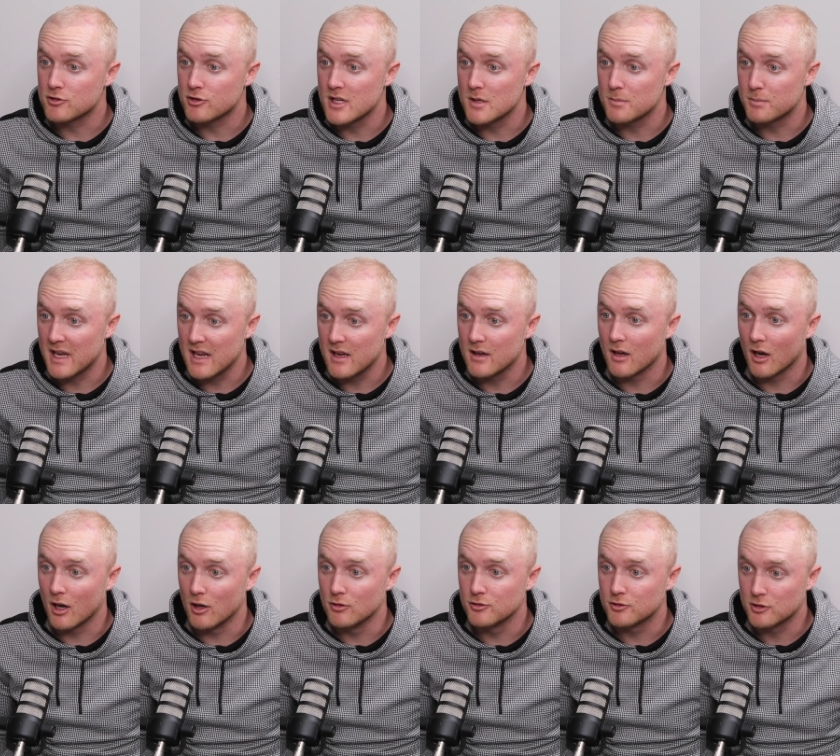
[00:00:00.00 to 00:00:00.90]
treat
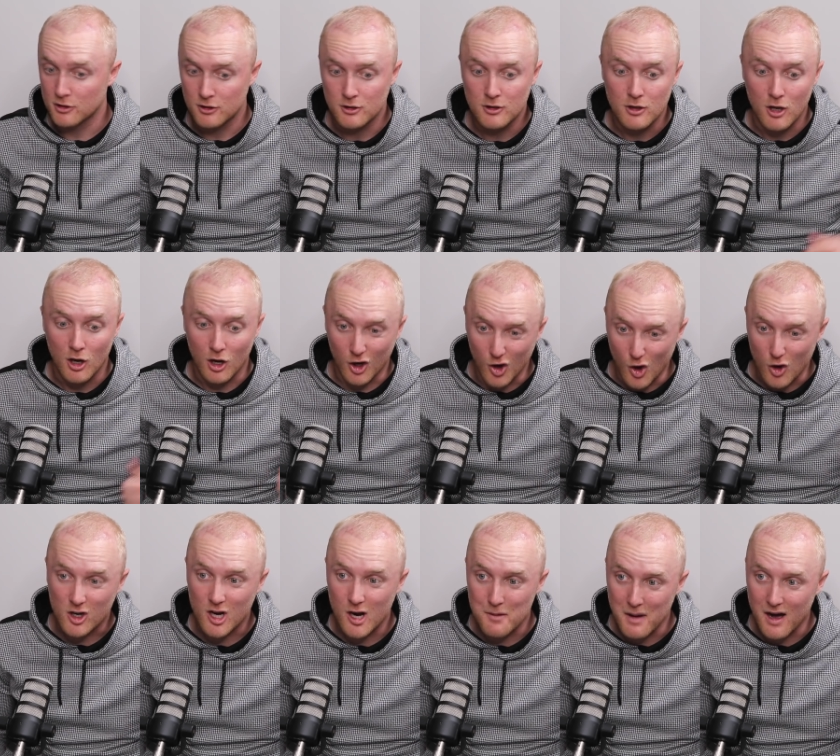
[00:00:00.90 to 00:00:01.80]
pedos.
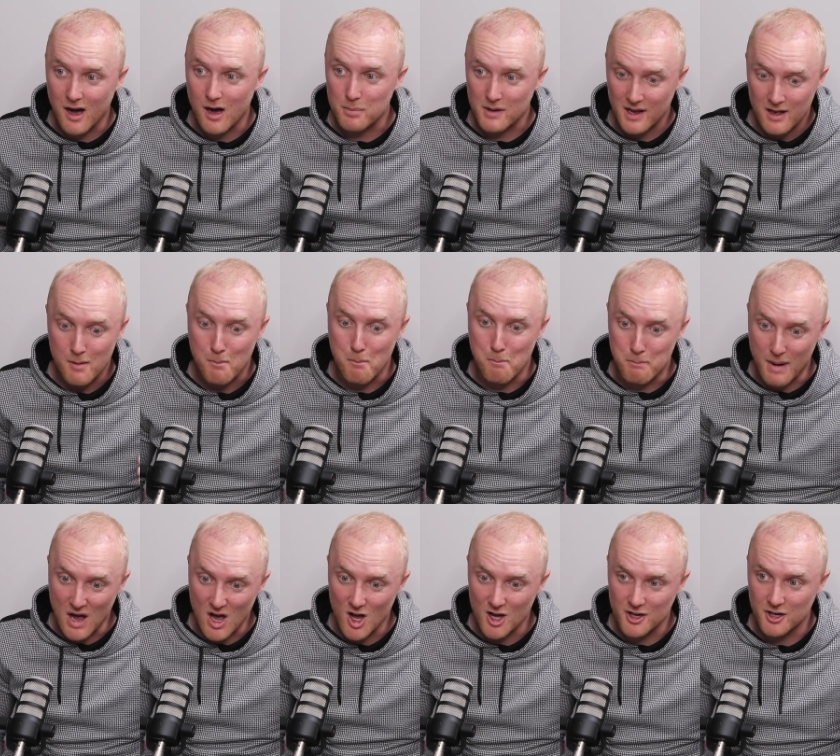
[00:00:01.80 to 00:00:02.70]
Lock them up,
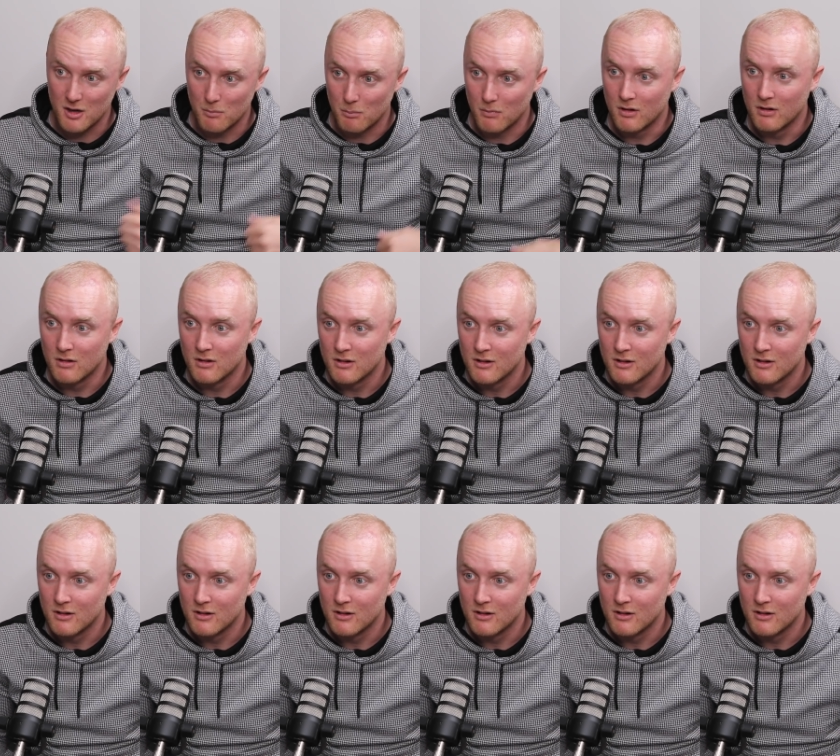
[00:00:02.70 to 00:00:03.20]
burn them.